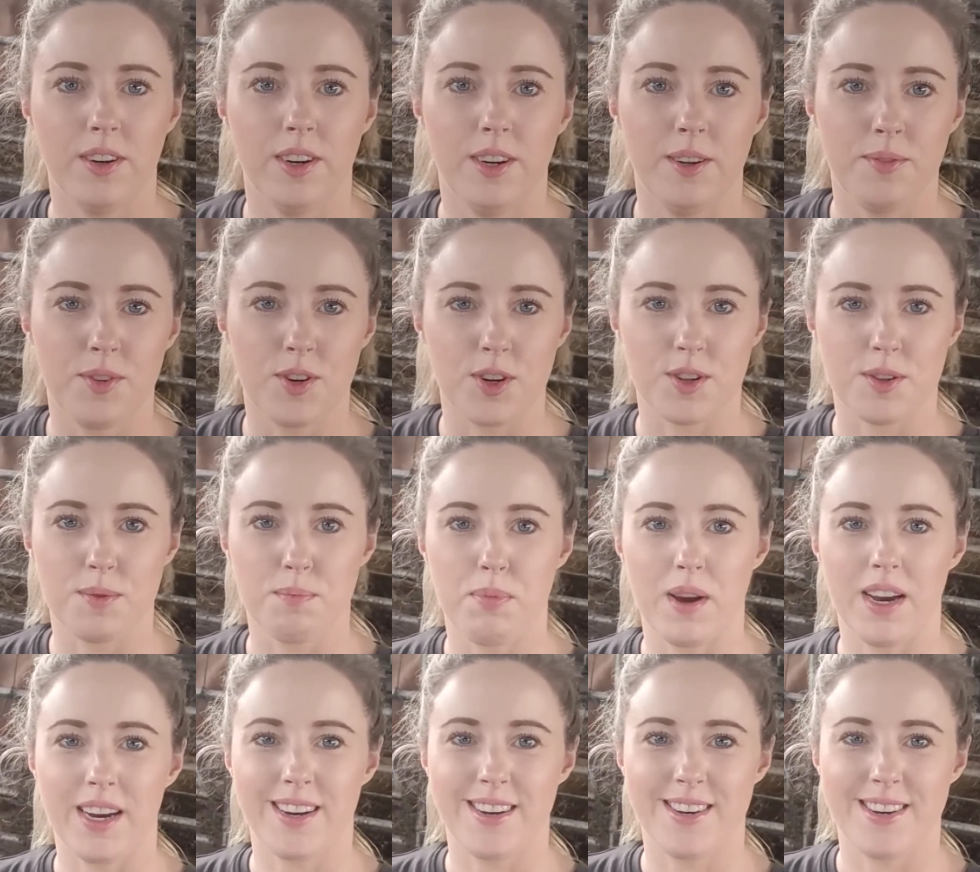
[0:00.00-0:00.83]
I'm just
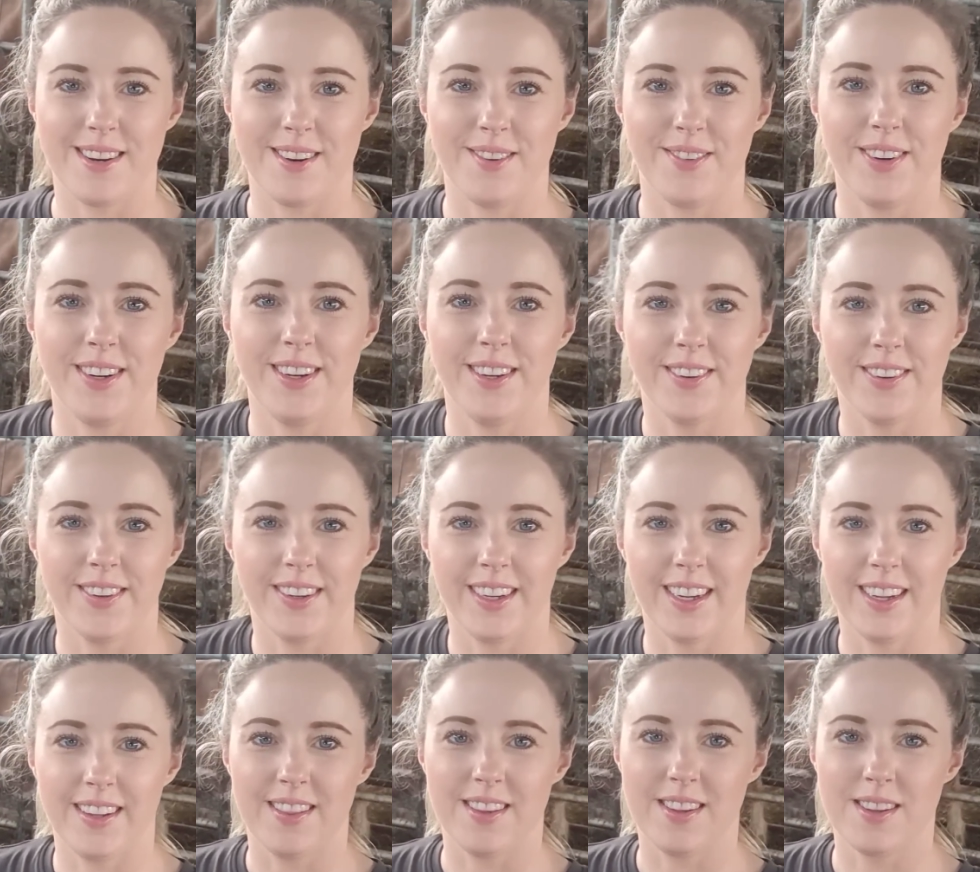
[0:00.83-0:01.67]
back down here
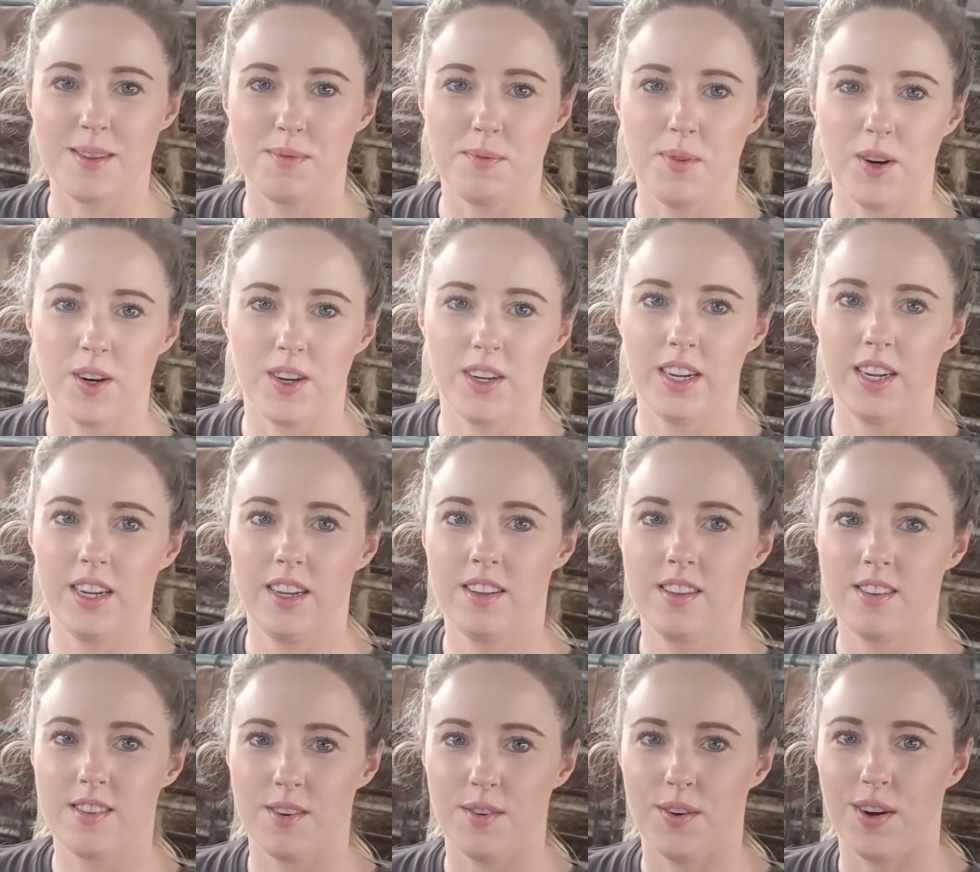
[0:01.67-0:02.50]
again this
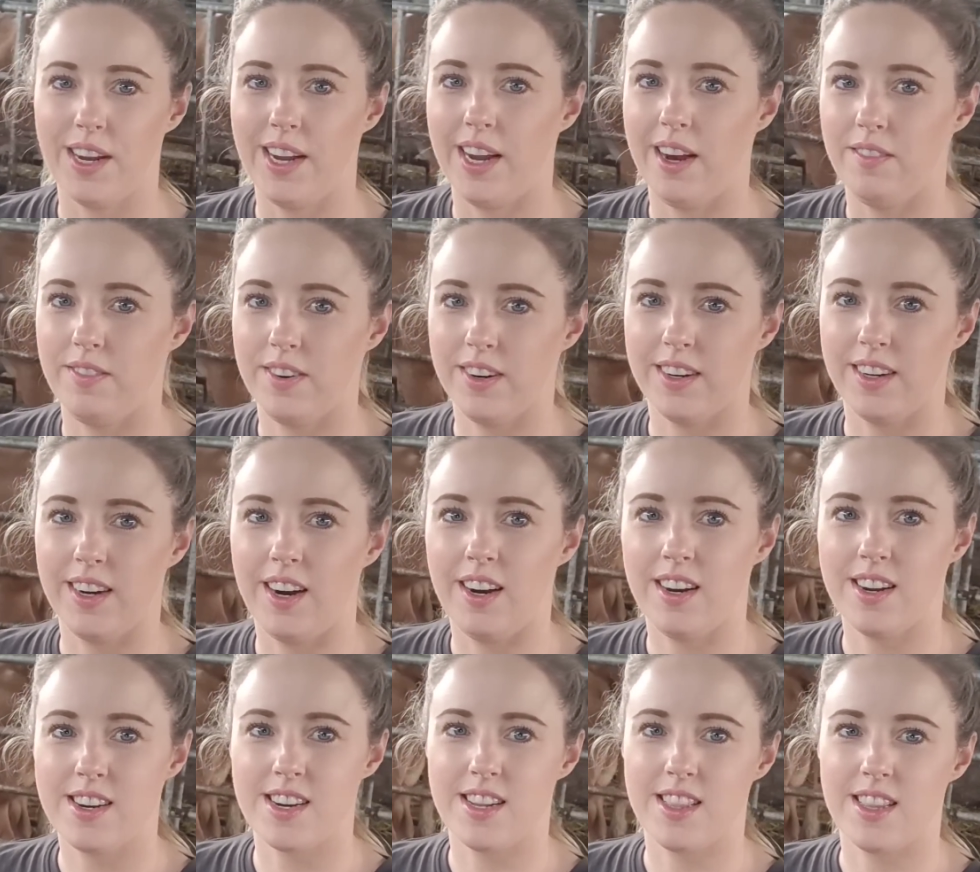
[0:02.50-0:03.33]
morning, so I have her
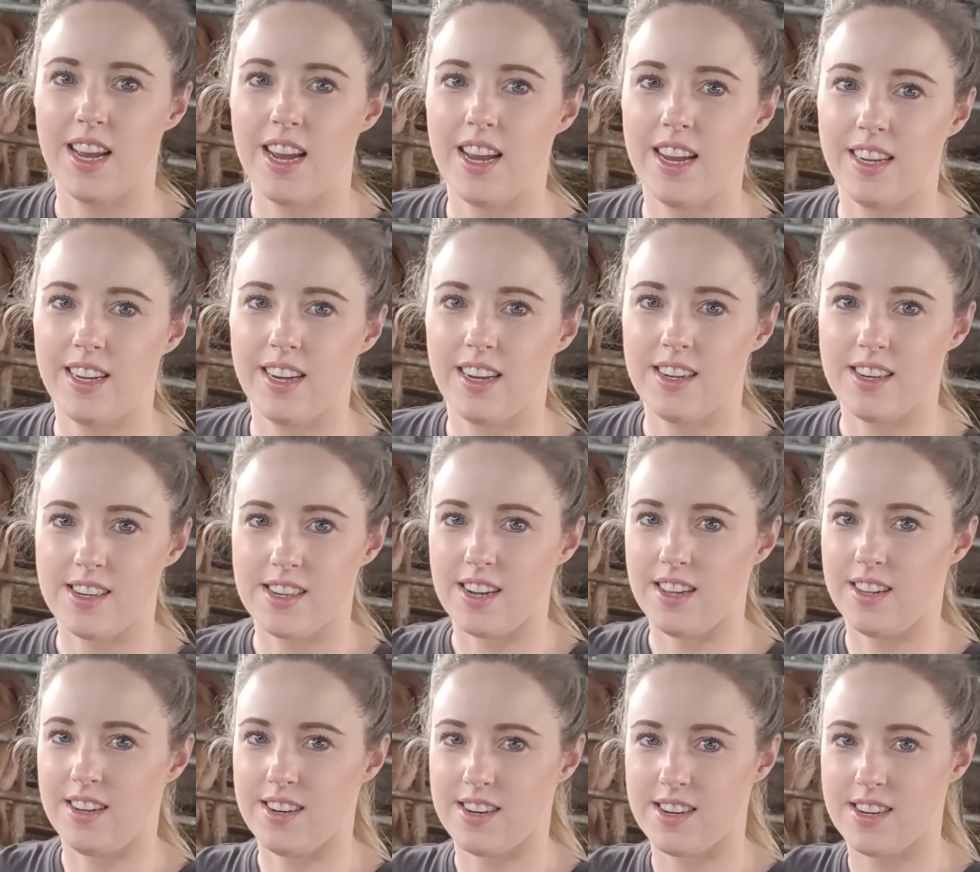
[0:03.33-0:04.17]
caught in the head
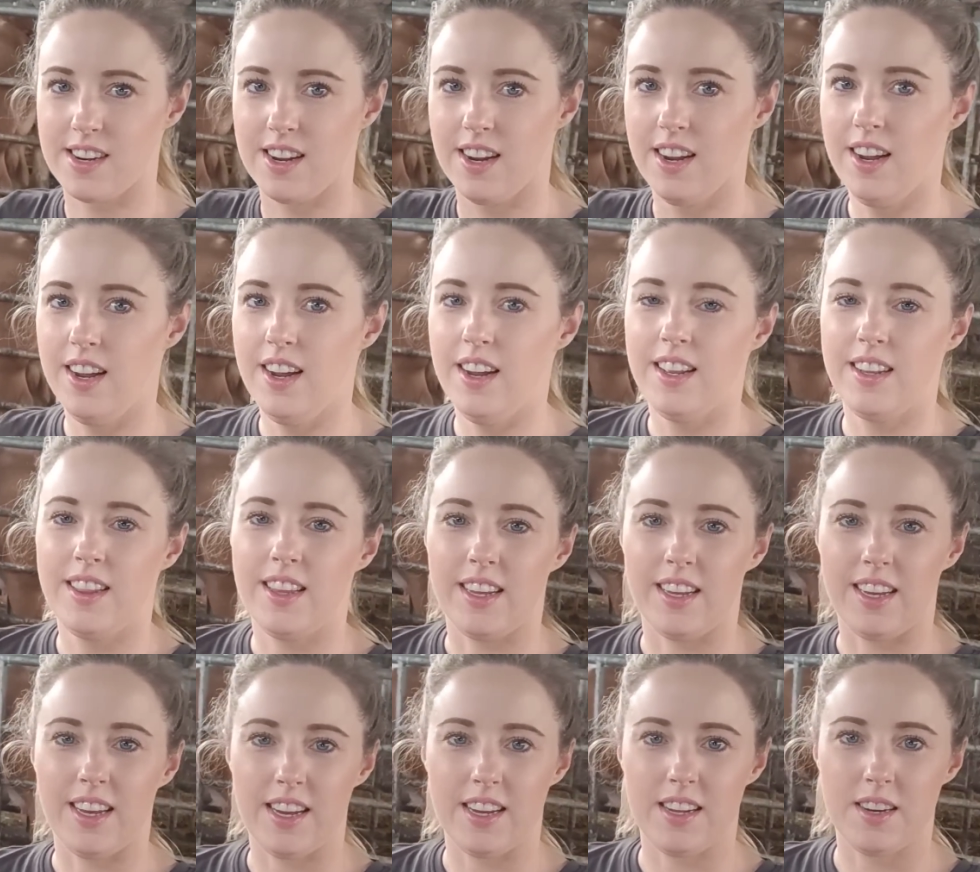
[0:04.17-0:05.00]
gate and
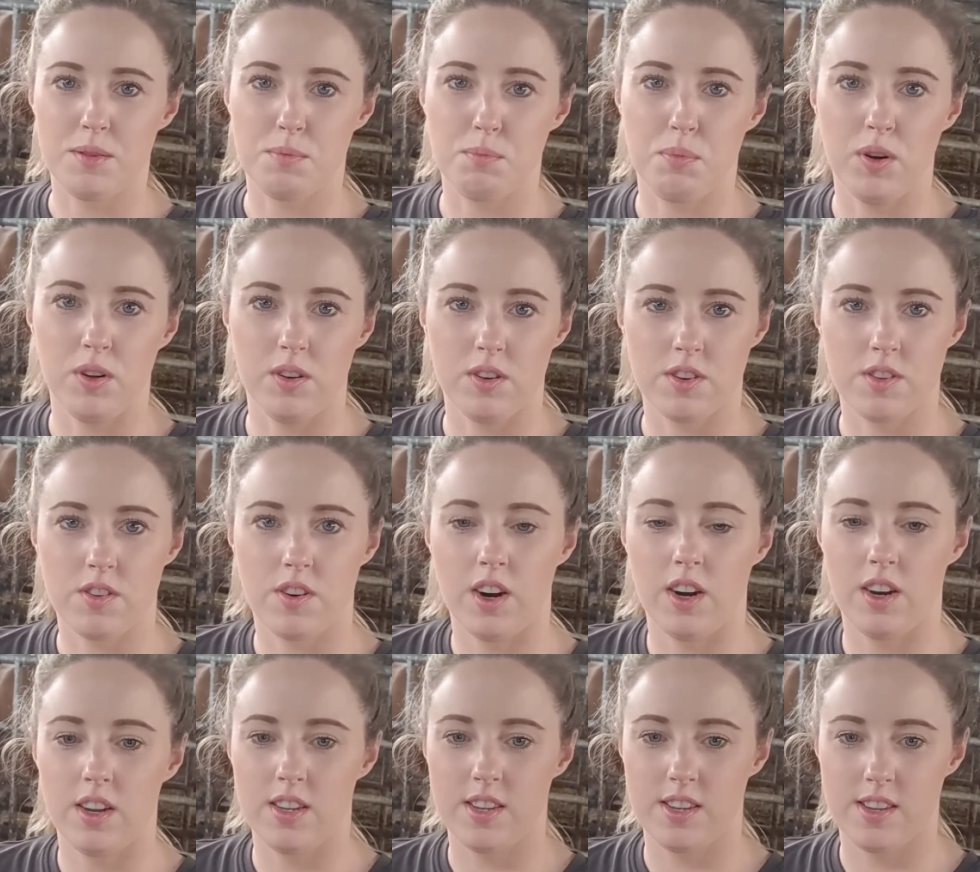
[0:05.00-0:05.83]
the gate pulled
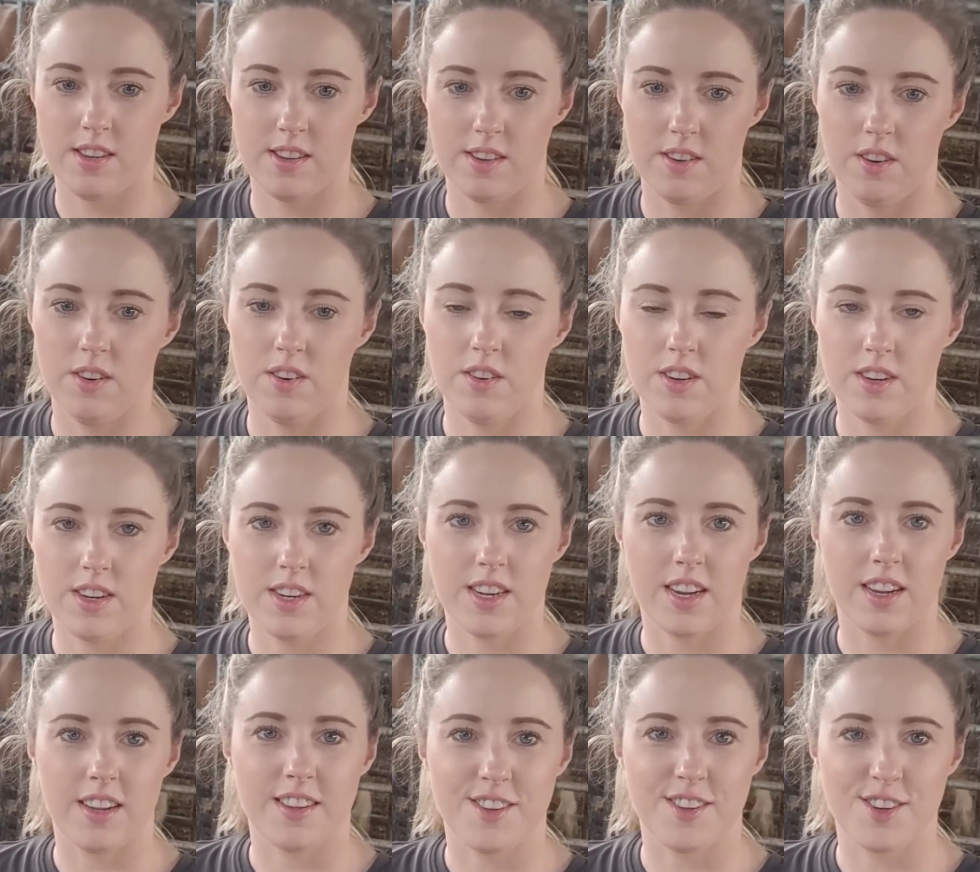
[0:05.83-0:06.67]
across, so
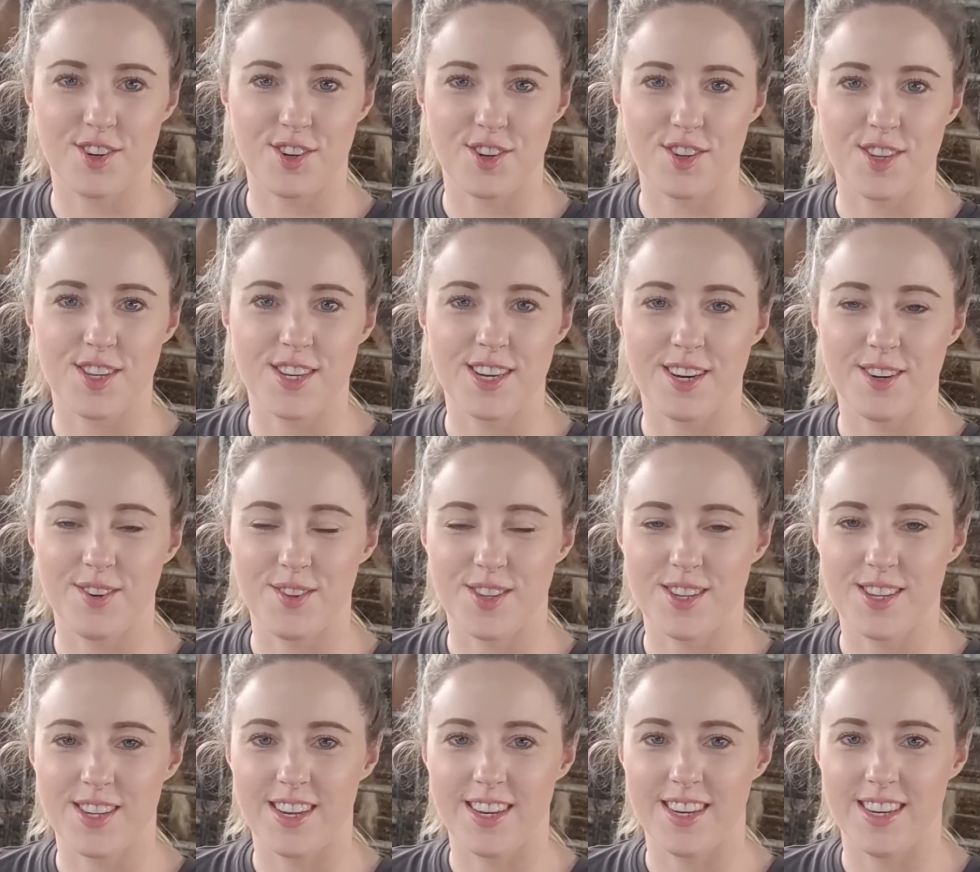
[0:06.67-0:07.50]
Dad's just
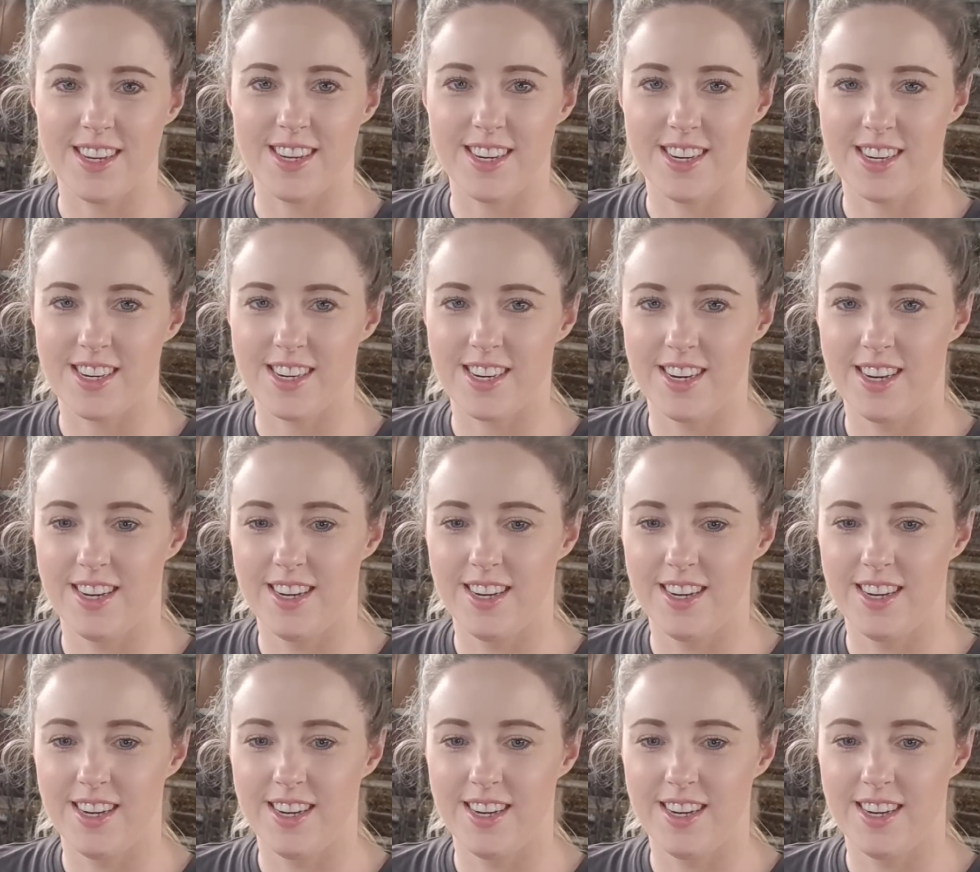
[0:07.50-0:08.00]
outside